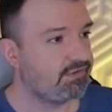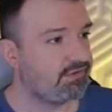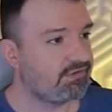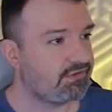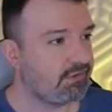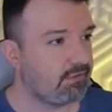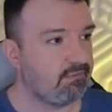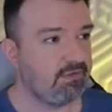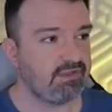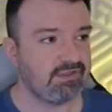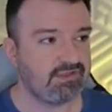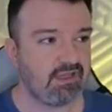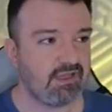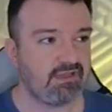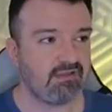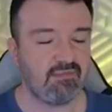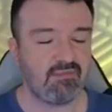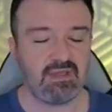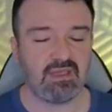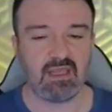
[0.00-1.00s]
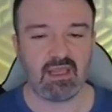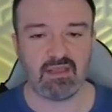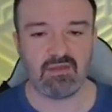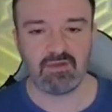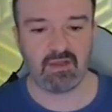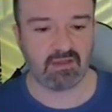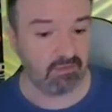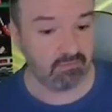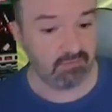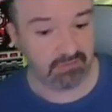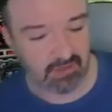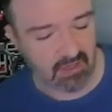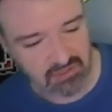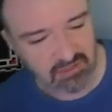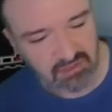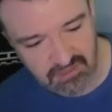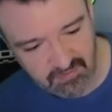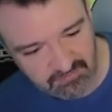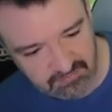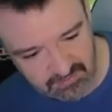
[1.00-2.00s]
someone said to me, hey, Phil, I think it was
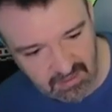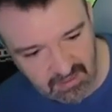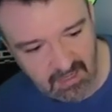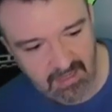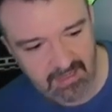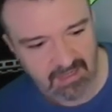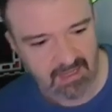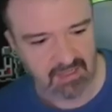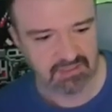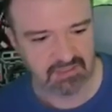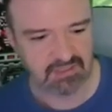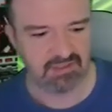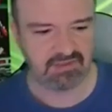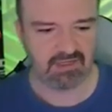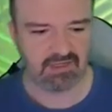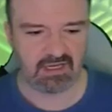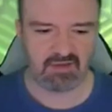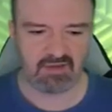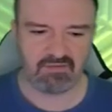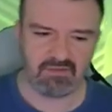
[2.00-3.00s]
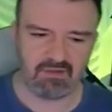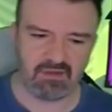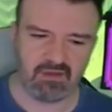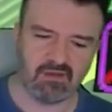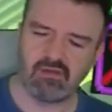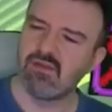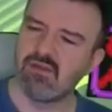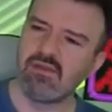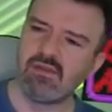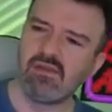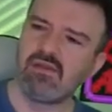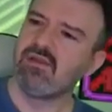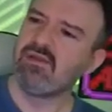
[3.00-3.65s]
Iron Chef Sakai actually, said, hey, Phil,